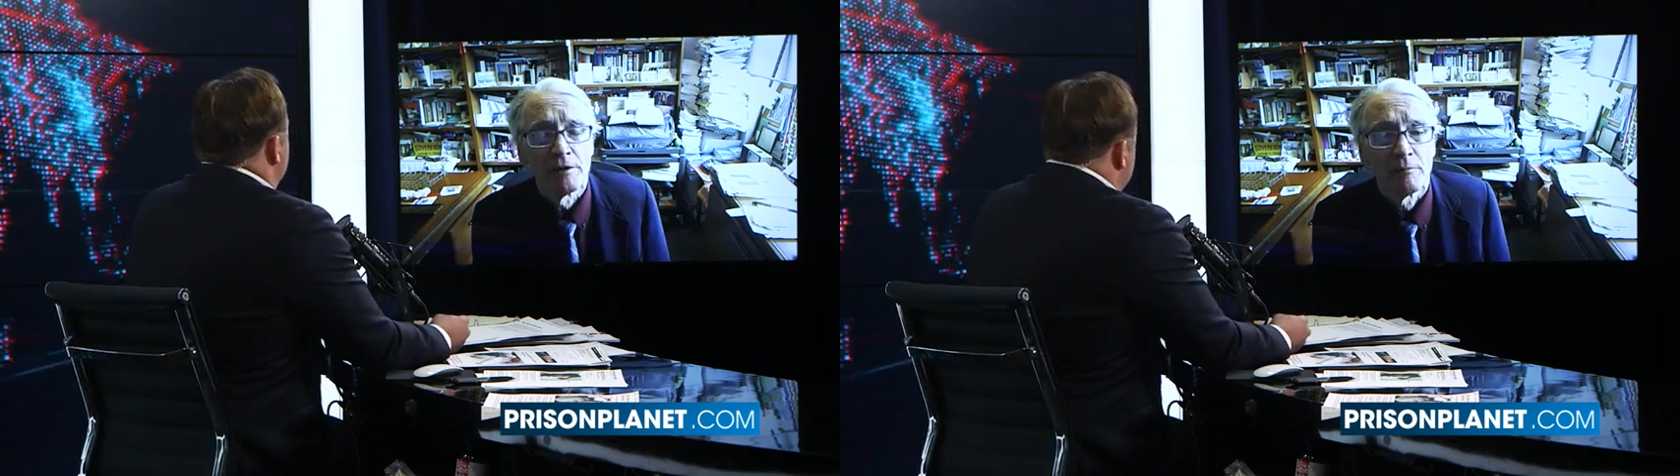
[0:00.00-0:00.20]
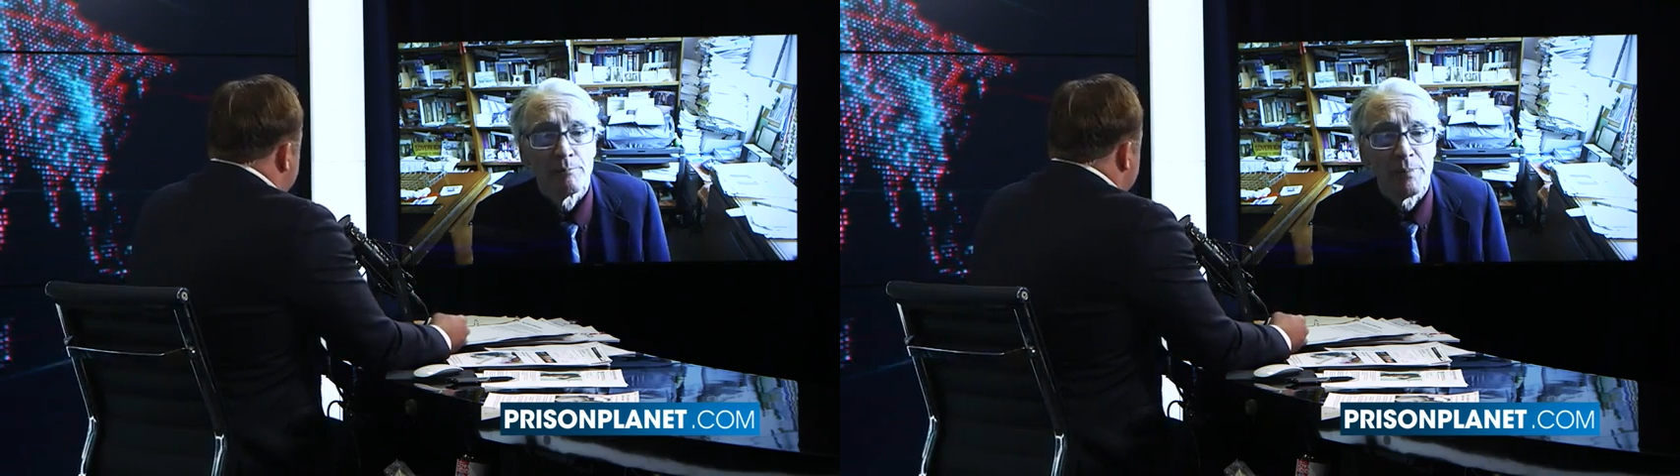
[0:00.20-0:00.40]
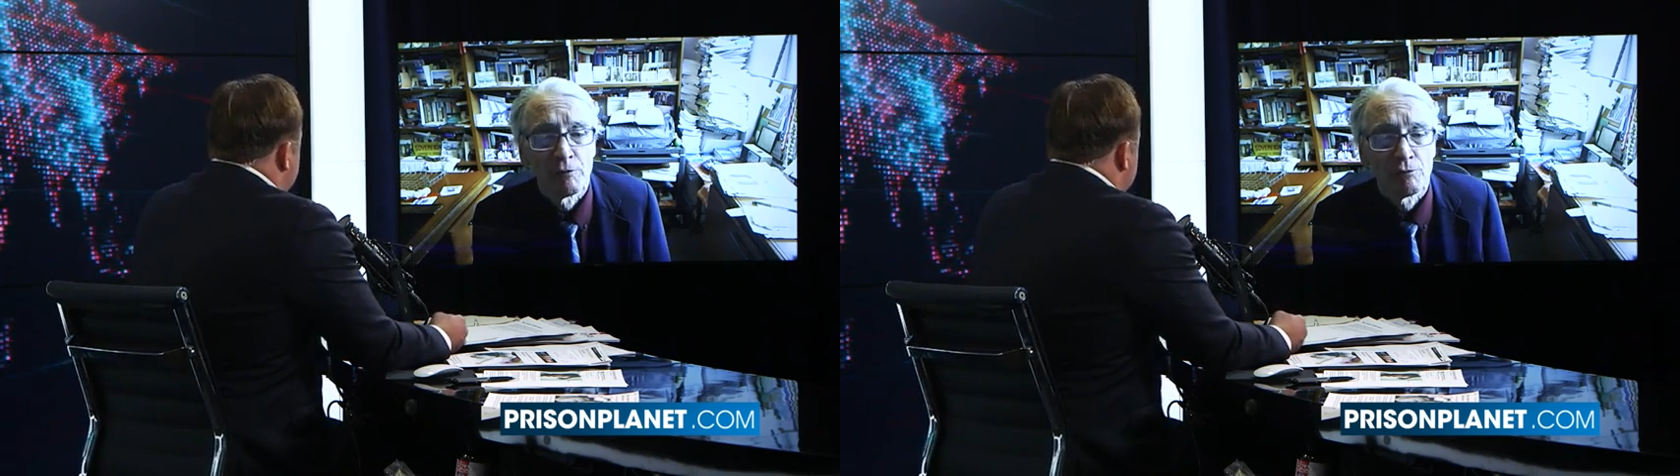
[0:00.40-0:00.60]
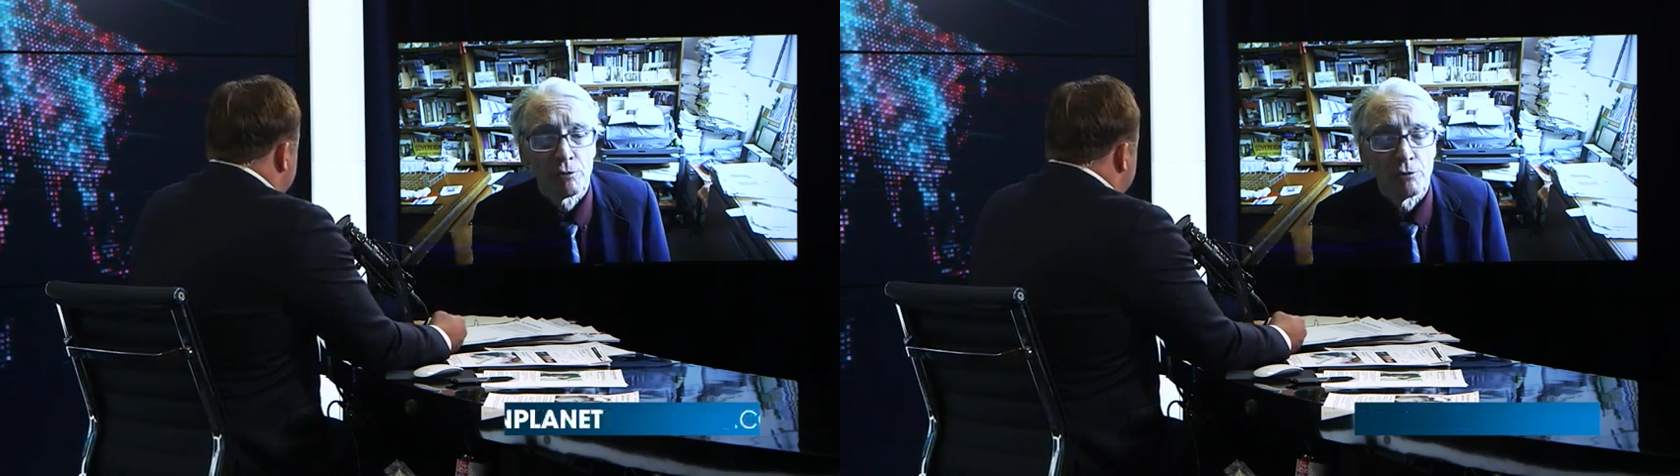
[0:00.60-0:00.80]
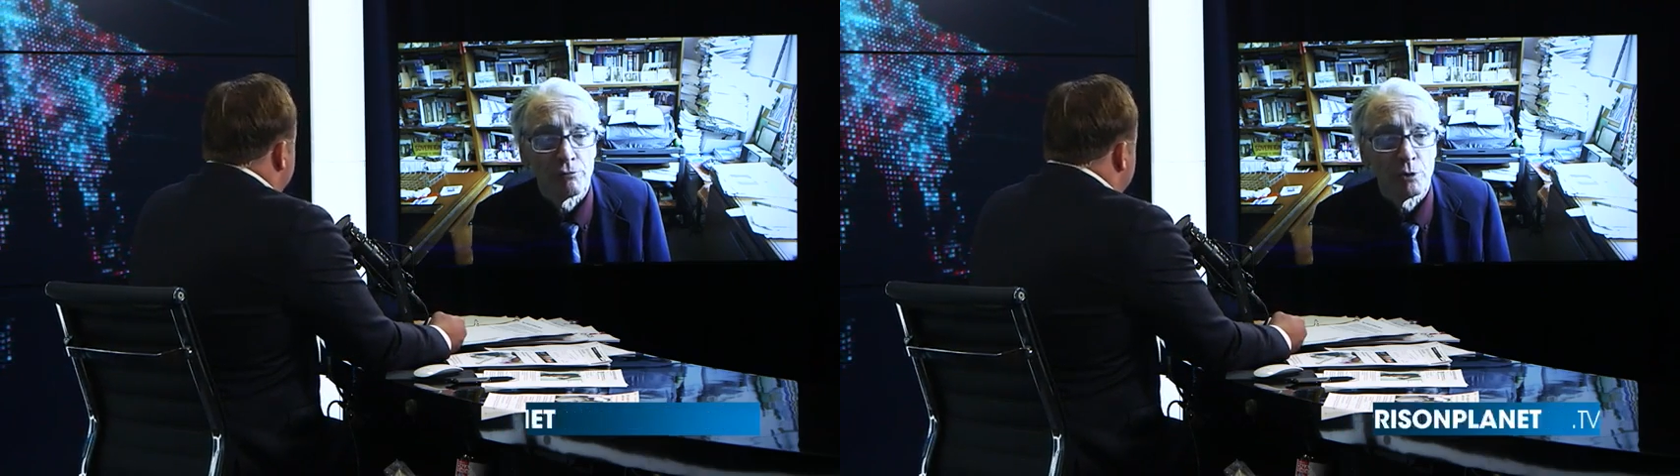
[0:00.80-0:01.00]
best to your
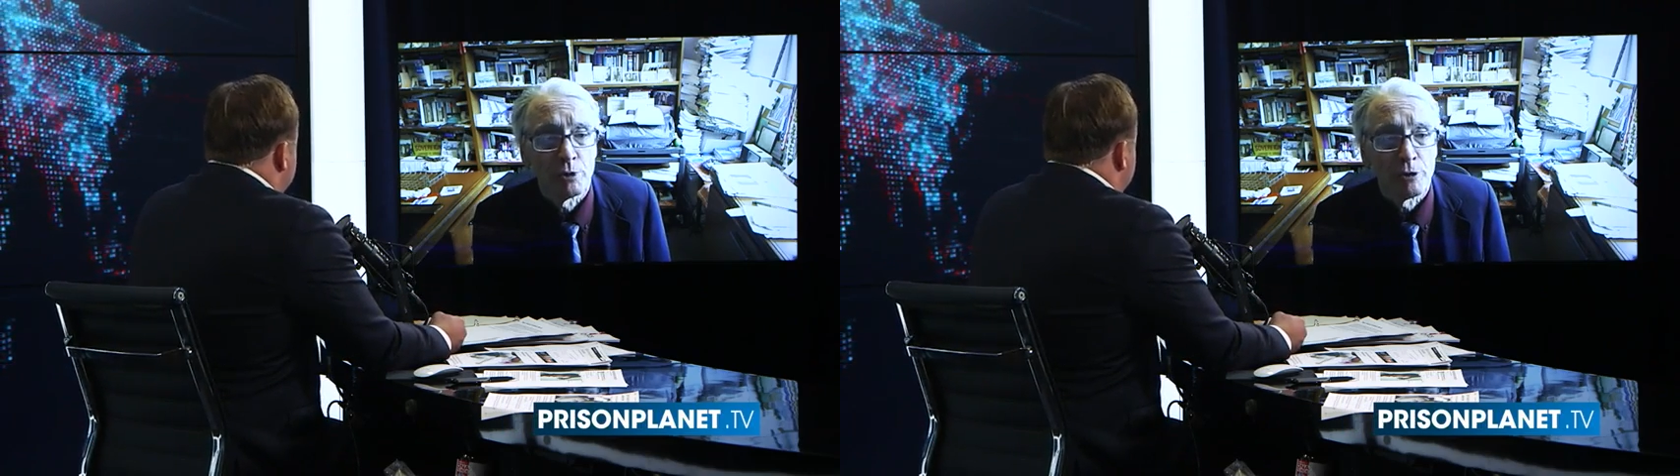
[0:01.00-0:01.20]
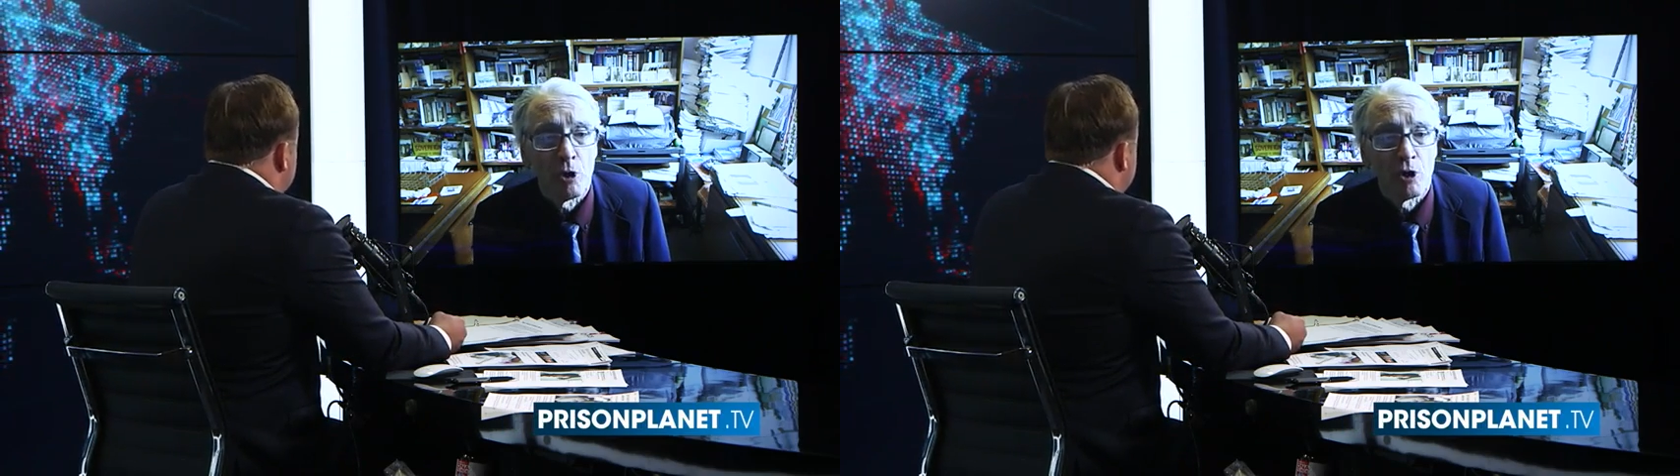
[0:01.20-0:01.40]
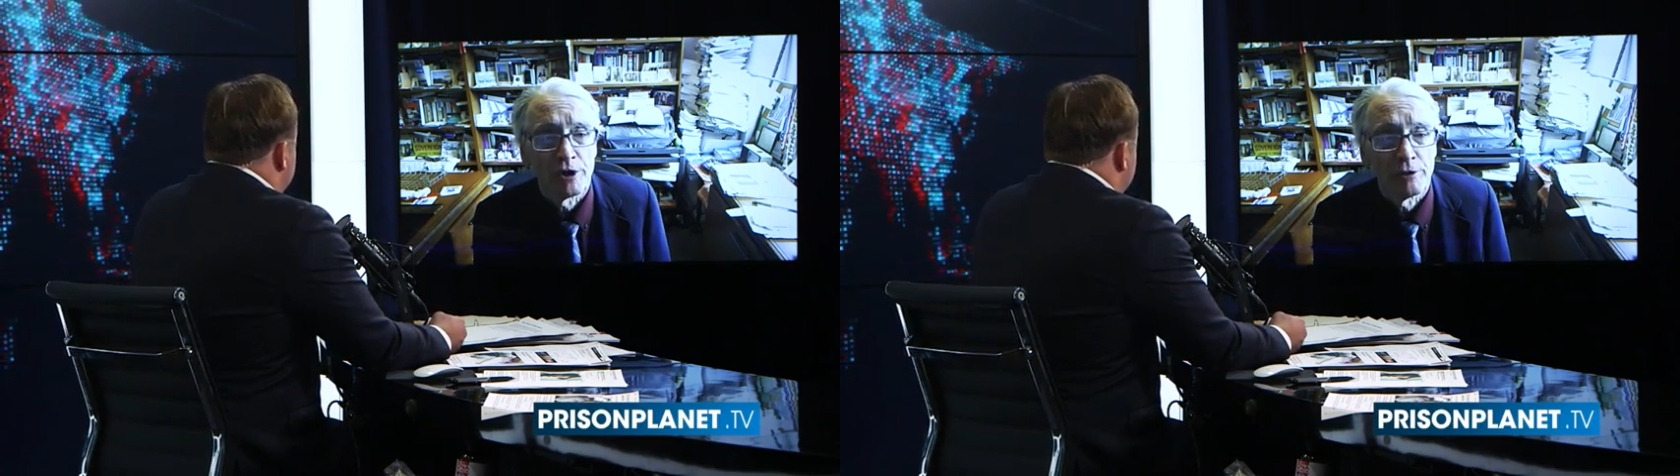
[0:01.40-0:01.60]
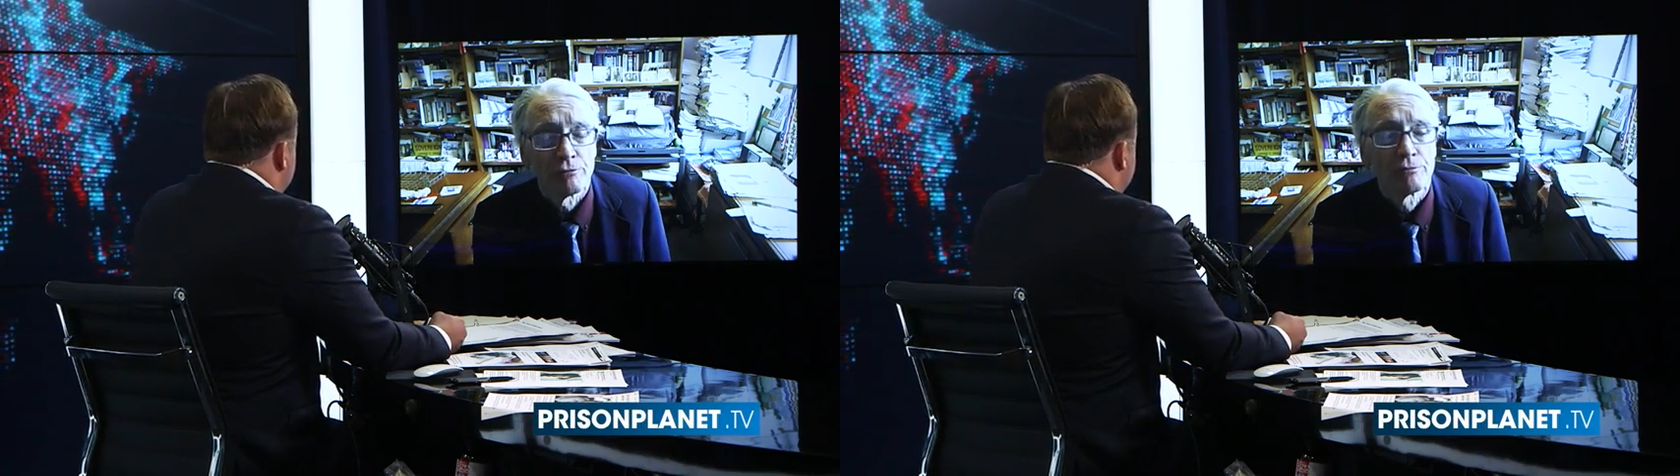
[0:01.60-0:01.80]
viewing audience.